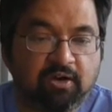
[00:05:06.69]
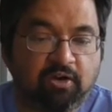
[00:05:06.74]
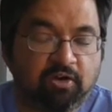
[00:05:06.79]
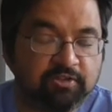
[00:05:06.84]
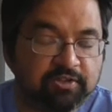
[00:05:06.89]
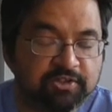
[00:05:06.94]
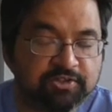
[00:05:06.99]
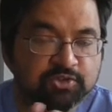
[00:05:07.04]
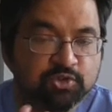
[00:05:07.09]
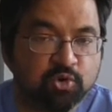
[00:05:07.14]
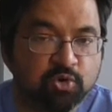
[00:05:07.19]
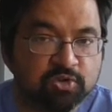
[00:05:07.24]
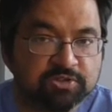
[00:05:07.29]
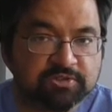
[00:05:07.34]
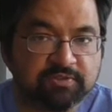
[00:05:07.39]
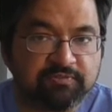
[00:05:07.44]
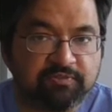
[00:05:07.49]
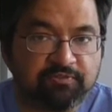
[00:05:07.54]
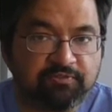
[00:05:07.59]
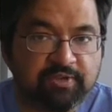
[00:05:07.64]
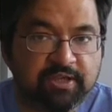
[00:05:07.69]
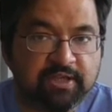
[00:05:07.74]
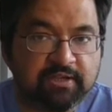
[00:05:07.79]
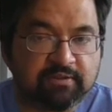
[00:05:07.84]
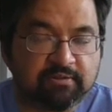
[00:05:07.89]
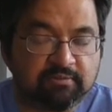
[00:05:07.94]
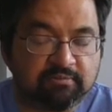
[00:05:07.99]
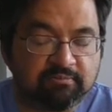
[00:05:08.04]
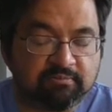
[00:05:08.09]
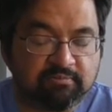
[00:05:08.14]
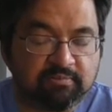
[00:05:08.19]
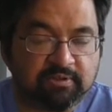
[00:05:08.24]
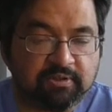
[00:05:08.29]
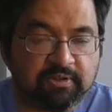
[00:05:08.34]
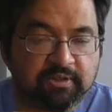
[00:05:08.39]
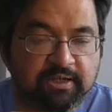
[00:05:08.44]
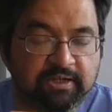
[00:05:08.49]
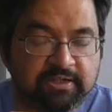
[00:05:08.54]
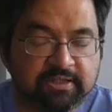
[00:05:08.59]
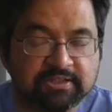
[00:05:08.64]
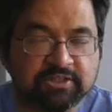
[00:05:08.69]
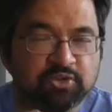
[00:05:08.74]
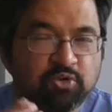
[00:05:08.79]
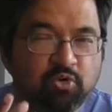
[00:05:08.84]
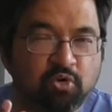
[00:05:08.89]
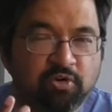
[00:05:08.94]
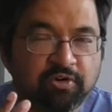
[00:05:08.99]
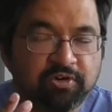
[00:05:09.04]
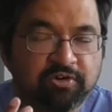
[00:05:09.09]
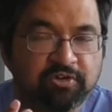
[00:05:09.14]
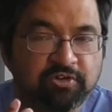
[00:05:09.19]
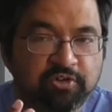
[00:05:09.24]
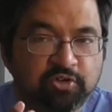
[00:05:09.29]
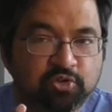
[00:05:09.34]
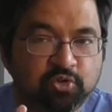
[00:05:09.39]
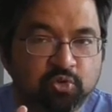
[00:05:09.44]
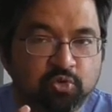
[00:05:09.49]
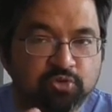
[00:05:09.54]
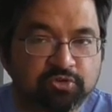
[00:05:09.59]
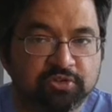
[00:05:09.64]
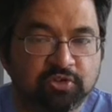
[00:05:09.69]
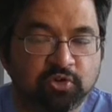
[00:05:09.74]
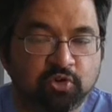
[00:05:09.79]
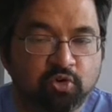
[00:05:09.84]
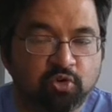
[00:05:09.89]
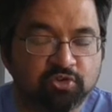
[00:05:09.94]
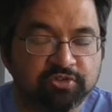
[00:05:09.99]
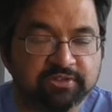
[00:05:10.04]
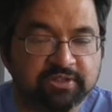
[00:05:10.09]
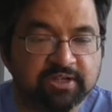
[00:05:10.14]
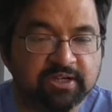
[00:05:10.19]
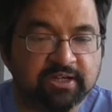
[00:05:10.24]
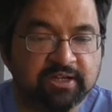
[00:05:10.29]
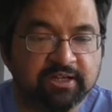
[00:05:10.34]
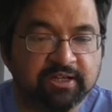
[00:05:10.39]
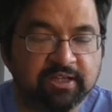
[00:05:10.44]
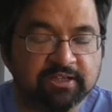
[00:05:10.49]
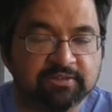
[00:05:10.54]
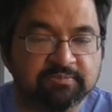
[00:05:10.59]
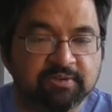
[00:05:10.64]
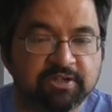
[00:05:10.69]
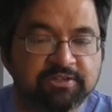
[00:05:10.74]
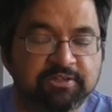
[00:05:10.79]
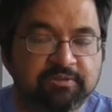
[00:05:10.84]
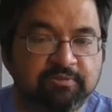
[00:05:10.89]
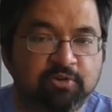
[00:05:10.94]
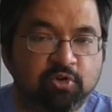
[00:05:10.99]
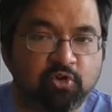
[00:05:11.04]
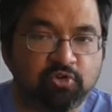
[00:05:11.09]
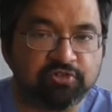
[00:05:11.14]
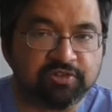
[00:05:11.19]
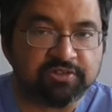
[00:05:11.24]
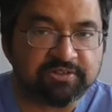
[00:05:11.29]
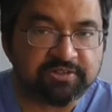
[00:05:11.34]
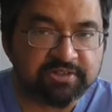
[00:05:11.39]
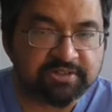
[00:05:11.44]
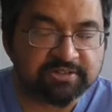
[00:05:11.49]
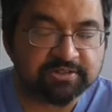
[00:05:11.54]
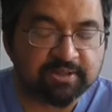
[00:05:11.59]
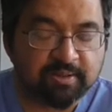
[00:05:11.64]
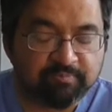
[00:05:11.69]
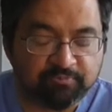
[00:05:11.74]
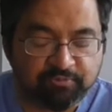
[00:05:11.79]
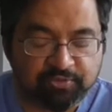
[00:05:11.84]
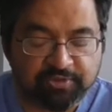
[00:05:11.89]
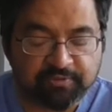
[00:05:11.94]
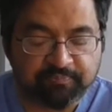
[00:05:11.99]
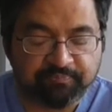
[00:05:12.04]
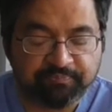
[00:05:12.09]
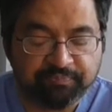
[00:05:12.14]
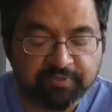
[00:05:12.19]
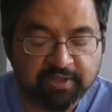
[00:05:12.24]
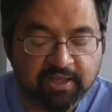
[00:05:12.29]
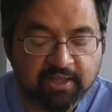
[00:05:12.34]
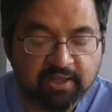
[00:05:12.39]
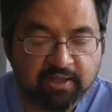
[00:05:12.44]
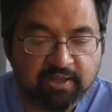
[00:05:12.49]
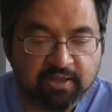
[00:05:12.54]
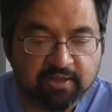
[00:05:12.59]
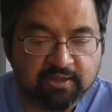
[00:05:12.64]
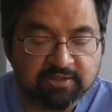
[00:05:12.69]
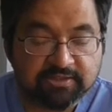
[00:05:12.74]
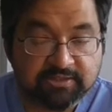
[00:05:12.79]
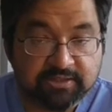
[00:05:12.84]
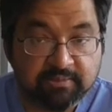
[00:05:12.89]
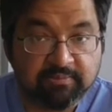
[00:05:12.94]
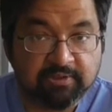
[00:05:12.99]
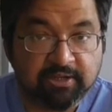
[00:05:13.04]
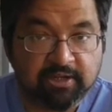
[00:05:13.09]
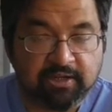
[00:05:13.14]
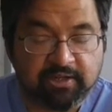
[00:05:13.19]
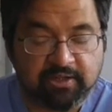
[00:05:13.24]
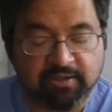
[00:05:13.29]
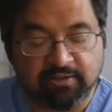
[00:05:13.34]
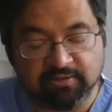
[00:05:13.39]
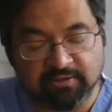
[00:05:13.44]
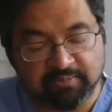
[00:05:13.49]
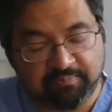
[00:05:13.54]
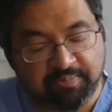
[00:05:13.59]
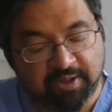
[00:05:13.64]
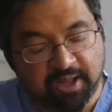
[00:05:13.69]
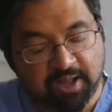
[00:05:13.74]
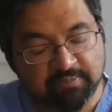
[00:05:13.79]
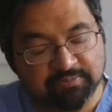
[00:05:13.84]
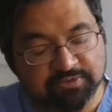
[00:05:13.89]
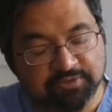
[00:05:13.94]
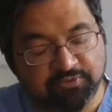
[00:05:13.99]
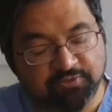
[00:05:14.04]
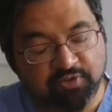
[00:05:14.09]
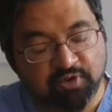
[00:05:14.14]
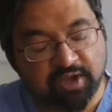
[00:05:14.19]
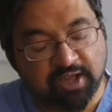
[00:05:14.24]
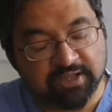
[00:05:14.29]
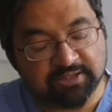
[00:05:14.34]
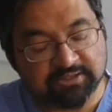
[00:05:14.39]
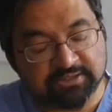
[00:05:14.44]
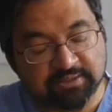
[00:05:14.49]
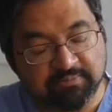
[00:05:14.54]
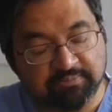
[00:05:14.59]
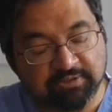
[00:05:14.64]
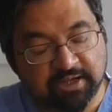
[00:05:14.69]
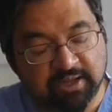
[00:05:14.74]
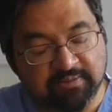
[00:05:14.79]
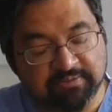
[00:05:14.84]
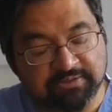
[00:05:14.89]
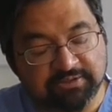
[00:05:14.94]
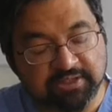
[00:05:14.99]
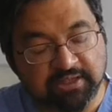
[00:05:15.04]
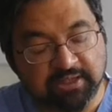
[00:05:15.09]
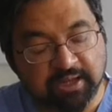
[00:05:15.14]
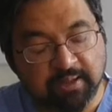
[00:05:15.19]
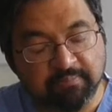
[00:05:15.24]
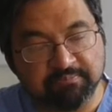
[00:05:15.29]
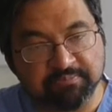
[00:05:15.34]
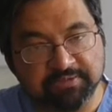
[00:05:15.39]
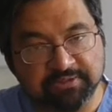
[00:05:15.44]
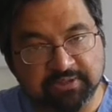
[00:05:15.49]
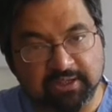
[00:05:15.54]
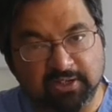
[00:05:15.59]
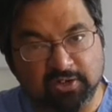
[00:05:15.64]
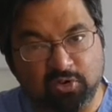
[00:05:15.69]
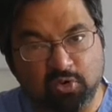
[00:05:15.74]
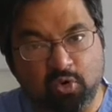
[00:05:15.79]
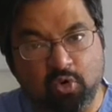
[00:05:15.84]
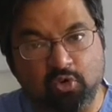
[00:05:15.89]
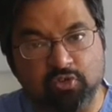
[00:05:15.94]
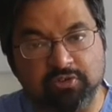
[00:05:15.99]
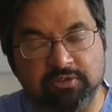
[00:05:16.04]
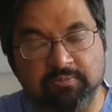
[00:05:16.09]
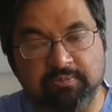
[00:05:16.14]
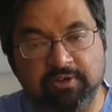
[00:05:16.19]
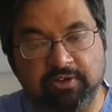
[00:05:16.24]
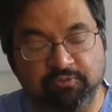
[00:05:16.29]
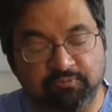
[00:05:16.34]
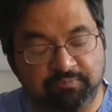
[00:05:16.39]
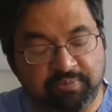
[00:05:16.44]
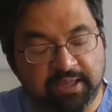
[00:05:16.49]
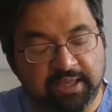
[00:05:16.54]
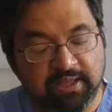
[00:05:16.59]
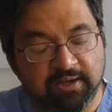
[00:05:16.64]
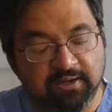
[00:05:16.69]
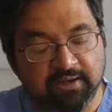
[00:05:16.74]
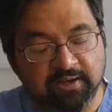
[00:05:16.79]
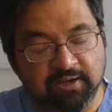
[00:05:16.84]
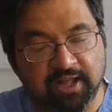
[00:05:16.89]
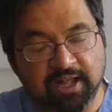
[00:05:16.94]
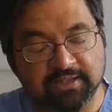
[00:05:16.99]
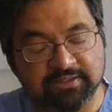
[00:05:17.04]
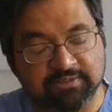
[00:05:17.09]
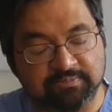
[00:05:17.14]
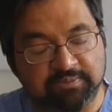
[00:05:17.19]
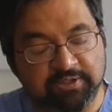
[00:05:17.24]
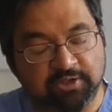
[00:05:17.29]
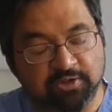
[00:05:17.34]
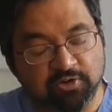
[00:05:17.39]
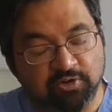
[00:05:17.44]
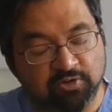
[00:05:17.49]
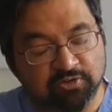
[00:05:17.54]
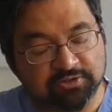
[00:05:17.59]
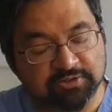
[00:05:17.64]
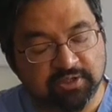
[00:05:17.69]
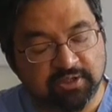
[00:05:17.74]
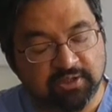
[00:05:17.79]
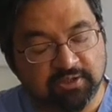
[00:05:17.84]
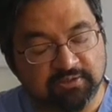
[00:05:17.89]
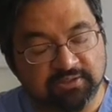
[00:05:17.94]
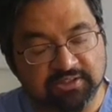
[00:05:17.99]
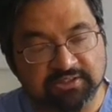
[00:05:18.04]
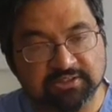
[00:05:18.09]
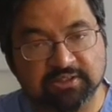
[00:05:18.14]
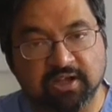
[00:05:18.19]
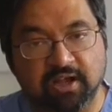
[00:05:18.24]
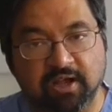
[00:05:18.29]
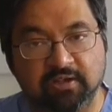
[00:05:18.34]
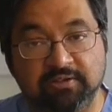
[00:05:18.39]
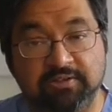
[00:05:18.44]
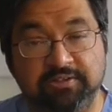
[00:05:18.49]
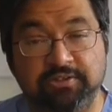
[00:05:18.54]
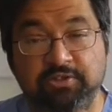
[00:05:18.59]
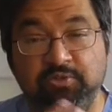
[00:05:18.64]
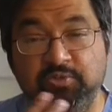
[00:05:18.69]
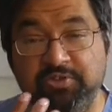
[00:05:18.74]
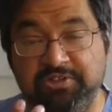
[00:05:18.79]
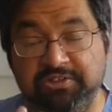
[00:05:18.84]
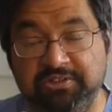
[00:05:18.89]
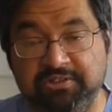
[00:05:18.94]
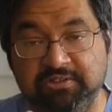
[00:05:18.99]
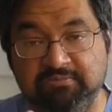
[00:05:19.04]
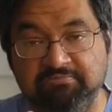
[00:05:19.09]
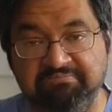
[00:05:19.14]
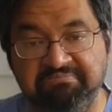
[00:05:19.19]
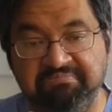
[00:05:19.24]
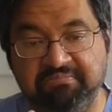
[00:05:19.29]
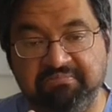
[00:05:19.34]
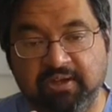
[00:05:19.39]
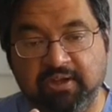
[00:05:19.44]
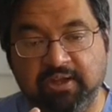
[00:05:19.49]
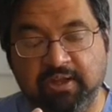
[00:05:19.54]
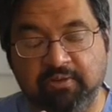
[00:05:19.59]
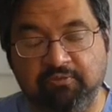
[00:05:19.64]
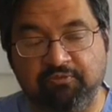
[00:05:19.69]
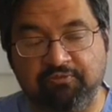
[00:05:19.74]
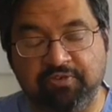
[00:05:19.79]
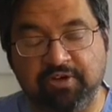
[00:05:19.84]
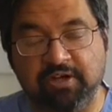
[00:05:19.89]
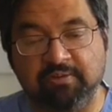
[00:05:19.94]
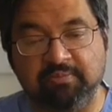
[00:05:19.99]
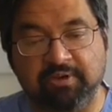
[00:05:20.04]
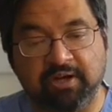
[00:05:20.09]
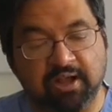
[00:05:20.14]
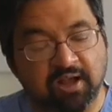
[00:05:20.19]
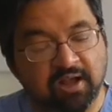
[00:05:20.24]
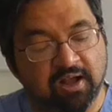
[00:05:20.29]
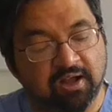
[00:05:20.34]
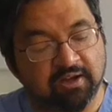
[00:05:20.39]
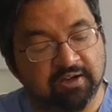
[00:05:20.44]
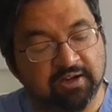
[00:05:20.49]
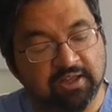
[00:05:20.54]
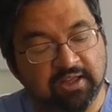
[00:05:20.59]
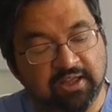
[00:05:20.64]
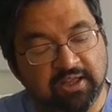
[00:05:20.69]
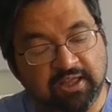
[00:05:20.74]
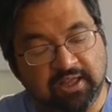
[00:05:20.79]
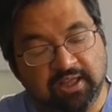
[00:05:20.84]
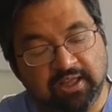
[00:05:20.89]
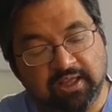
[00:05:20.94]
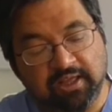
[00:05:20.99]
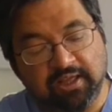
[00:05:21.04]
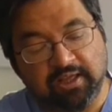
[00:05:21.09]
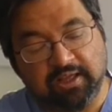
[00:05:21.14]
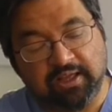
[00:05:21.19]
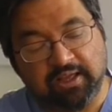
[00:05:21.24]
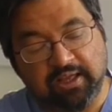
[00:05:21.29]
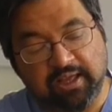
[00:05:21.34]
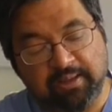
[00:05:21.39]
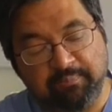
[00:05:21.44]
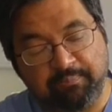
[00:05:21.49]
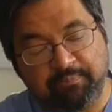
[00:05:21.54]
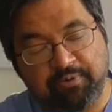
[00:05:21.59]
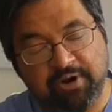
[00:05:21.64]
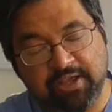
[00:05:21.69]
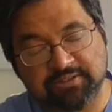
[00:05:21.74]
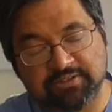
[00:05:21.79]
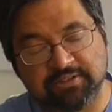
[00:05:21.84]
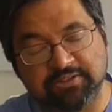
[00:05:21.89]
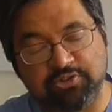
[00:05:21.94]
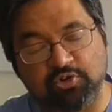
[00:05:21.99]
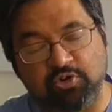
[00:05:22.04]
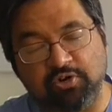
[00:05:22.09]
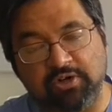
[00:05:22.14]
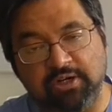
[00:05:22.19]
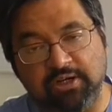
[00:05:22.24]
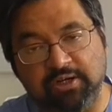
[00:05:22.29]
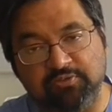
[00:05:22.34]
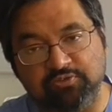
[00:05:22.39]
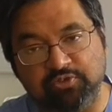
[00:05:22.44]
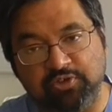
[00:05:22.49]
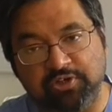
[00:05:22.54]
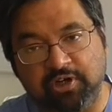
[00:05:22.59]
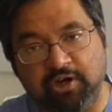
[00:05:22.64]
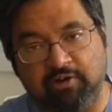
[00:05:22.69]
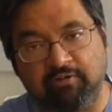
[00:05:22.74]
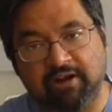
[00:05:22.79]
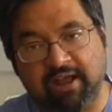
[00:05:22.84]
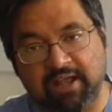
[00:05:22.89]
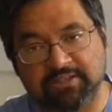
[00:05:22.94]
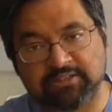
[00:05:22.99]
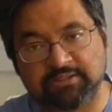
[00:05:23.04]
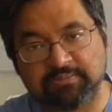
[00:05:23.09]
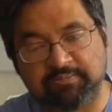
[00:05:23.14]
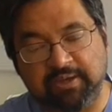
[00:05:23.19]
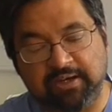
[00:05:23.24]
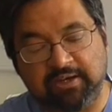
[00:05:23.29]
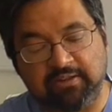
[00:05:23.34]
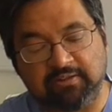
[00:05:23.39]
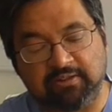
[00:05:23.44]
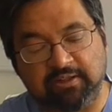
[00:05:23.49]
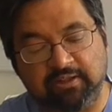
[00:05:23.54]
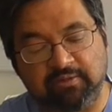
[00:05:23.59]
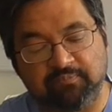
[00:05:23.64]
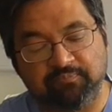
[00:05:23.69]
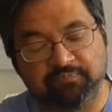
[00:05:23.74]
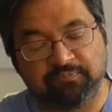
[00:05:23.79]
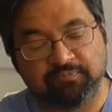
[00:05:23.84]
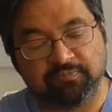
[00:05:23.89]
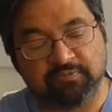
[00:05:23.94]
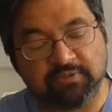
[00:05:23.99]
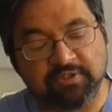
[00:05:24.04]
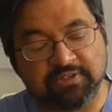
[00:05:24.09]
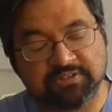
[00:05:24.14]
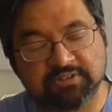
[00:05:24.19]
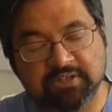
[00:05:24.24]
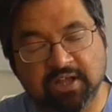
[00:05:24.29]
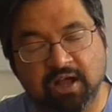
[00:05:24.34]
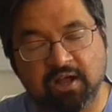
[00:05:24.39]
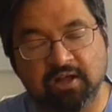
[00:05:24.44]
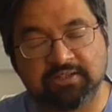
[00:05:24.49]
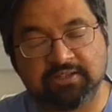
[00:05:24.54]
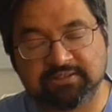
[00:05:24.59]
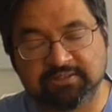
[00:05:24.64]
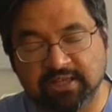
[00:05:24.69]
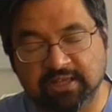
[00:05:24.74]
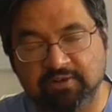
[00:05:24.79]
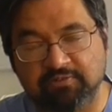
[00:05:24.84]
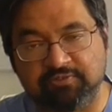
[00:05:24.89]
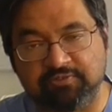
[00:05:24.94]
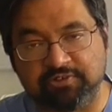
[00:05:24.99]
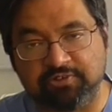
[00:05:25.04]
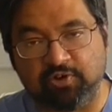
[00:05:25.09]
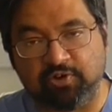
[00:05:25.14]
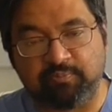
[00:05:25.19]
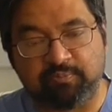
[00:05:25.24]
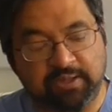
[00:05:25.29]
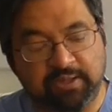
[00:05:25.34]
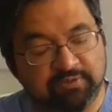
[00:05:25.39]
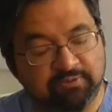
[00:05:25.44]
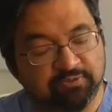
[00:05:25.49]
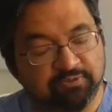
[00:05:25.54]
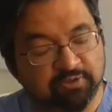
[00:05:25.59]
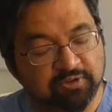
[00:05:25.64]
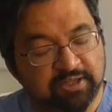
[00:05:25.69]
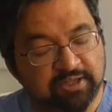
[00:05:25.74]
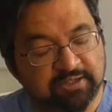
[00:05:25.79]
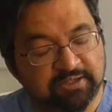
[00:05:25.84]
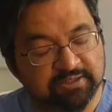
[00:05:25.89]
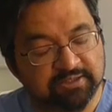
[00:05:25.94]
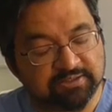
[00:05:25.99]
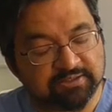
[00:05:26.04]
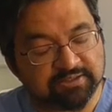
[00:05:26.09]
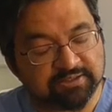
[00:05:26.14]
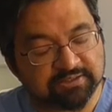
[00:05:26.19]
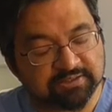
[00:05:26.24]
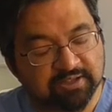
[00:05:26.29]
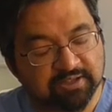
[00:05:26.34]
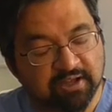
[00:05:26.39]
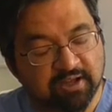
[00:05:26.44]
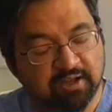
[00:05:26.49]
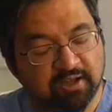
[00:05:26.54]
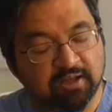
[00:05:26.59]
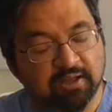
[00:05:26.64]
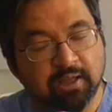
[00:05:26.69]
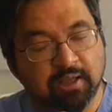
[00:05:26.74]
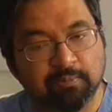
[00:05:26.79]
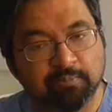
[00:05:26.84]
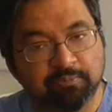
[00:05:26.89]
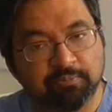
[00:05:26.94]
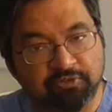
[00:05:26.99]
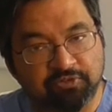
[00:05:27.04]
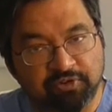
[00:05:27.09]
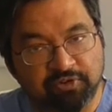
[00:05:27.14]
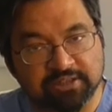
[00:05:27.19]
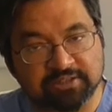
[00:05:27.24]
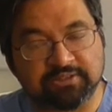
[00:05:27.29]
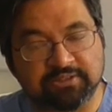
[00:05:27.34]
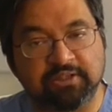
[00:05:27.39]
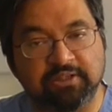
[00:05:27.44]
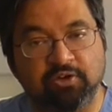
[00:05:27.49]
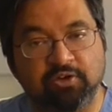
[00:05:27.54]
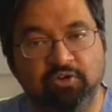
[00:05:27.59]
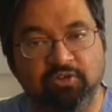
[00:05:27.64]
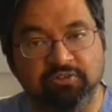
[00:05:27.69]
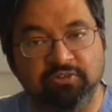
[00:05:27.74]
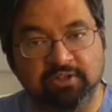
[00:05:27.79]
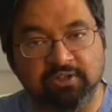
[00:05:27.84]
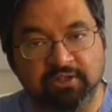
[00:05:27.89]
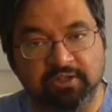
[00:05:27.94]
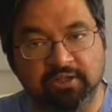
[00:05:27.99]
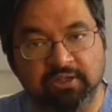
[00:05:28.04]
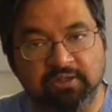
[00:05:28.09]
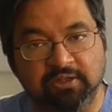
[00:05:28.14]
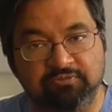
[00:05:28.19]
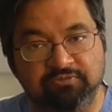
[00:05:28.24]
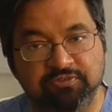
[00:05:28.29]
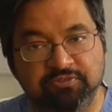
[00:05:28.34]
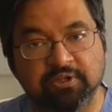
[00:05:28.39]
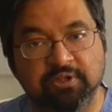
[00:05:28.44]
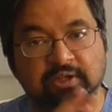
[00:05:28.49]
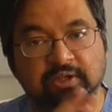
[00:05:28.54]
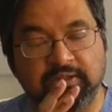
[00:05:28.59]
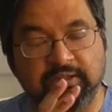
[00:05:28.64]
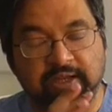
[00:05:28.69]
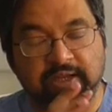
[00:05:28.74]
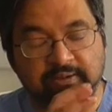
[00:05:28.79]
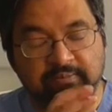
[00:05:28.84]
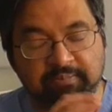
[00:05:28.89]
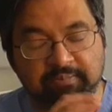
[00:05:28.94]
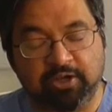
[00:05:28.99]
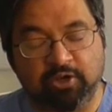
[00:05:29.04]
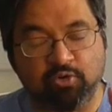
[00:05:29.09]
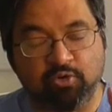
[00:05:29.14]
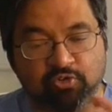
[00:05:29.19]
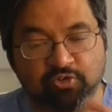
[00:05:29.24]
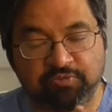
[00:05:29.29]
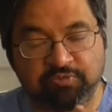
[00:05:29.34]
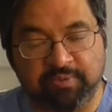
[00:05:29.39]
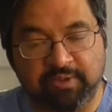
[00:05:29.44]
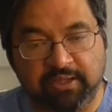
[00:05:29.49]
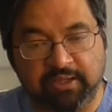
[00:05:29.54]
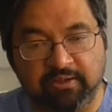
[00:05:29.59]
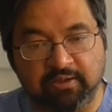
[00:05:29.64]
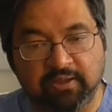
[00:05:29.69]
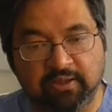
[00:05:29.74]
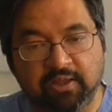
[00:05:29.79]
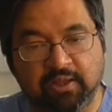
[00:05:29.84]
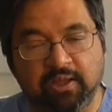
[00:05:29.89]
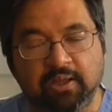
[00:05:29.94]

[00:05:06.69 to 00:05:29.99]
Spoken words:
On the soles of the feet, it doesn't go on into the toes and cause curling as much, it causes discomfort. Similarly, on the palms of our hands, sometimes the lumps can cause a bit of pain, and that's because the scar tissue, which is kind of firm and hard, presses on nerves when you grasp anything. The scar itself is not painful, it is the scar pressing on the nerves that may cause pain.